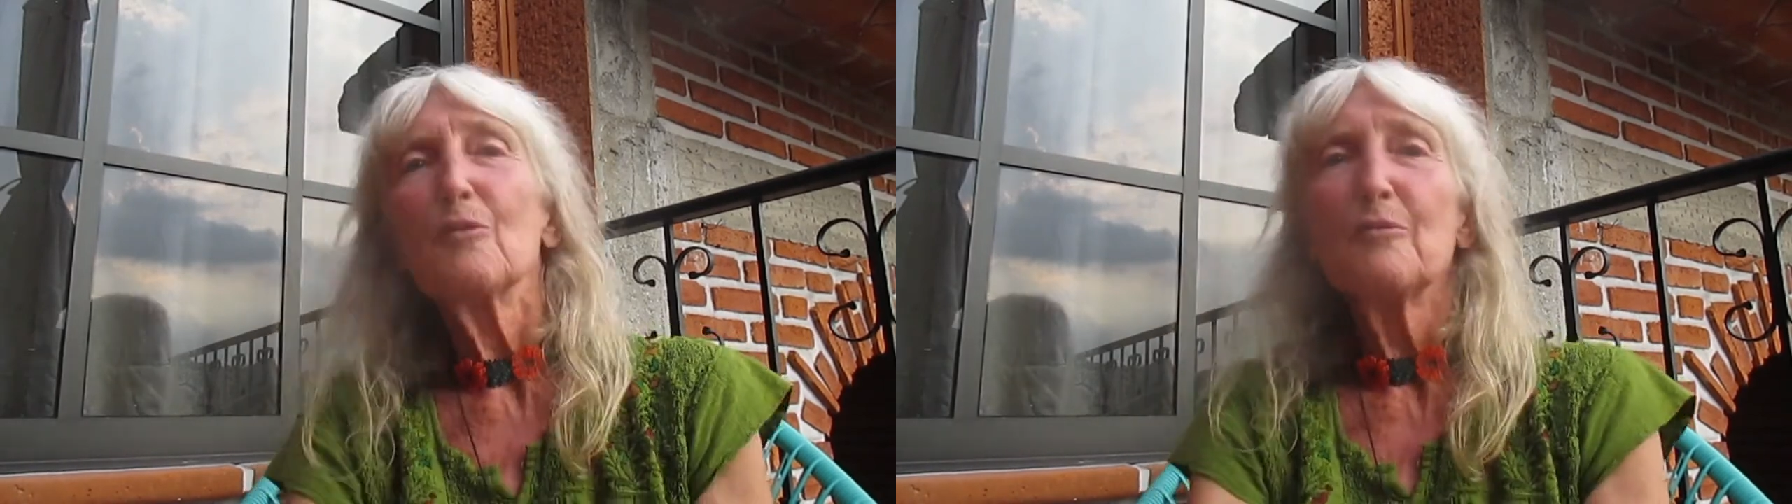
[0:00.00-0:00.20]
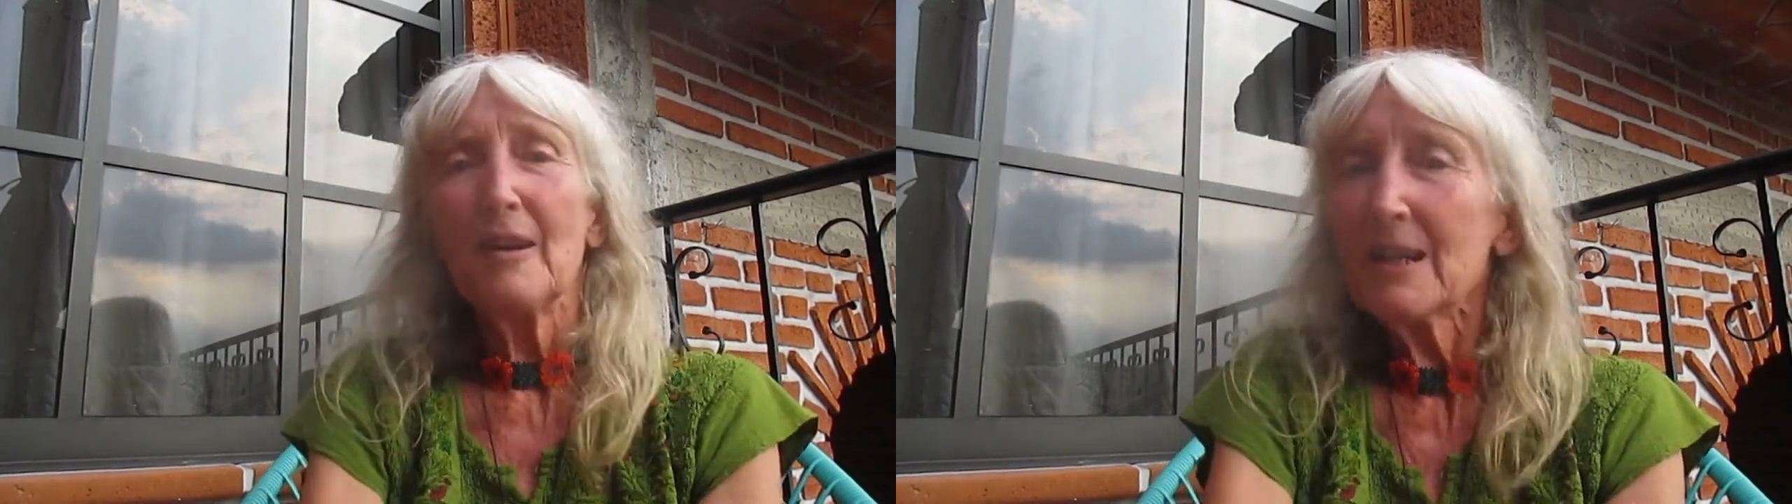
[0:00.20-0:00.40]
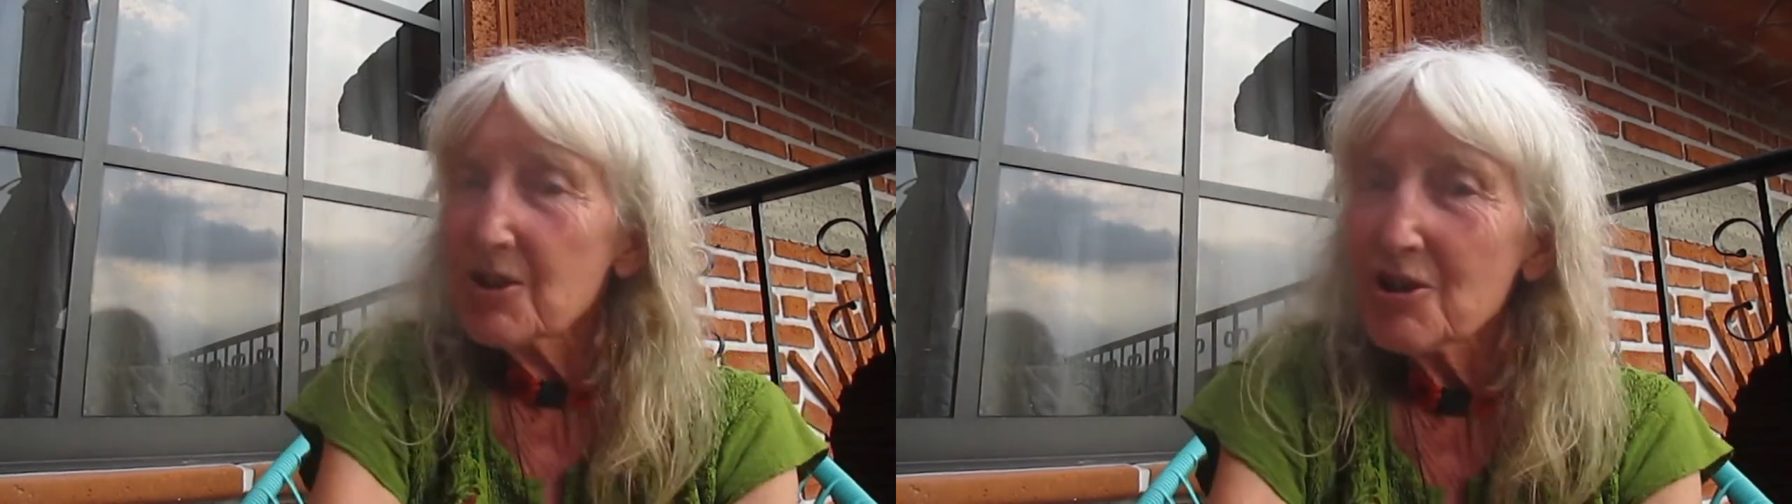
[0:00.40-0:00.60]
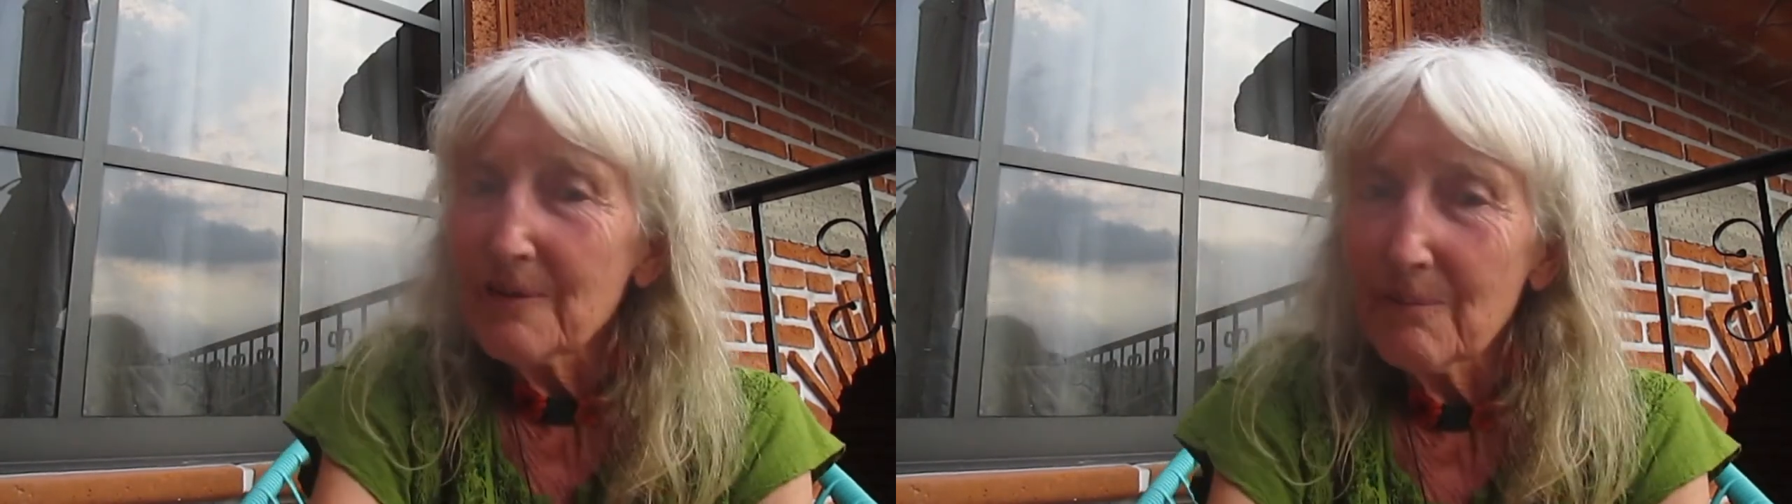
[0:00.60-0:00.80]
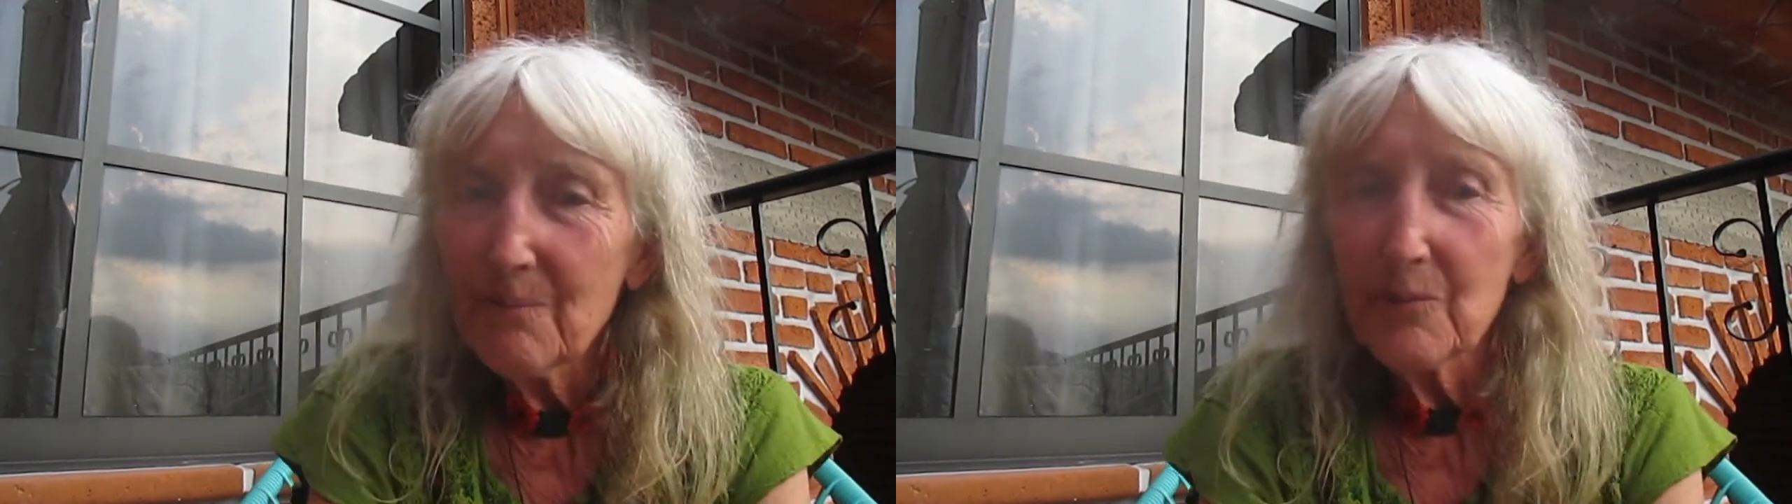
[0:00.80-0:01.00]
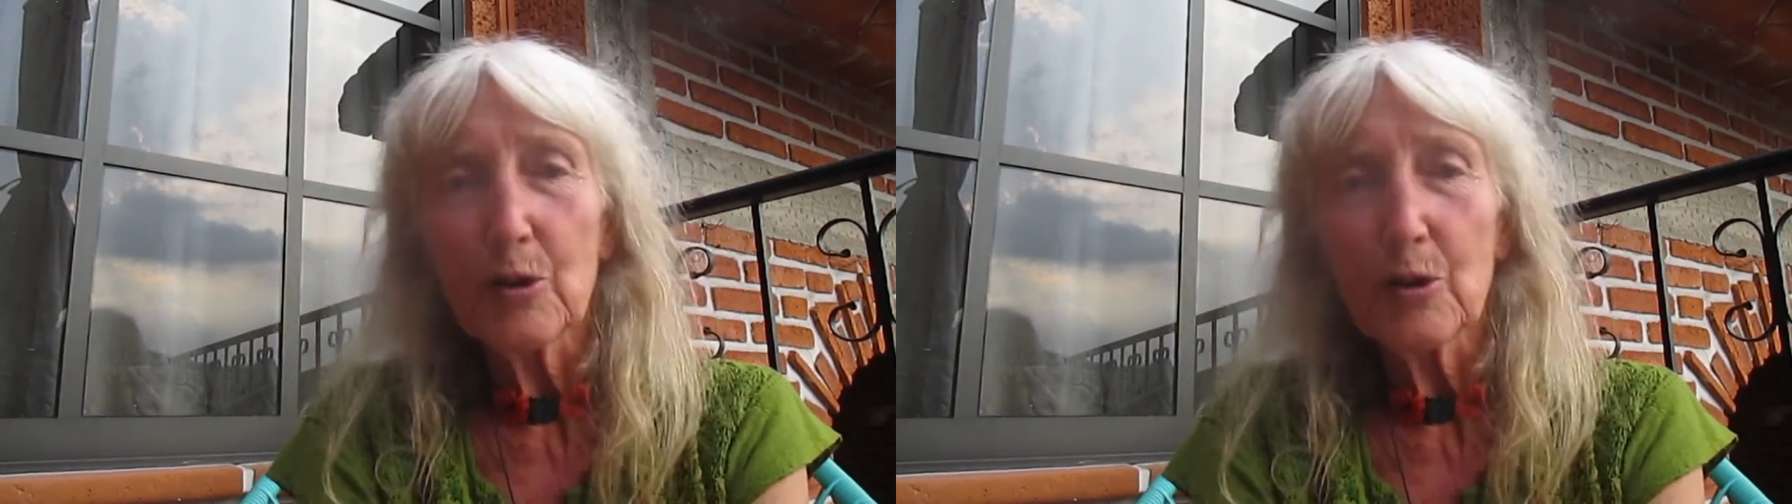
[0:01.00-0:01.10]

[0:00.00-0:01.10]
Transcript: function,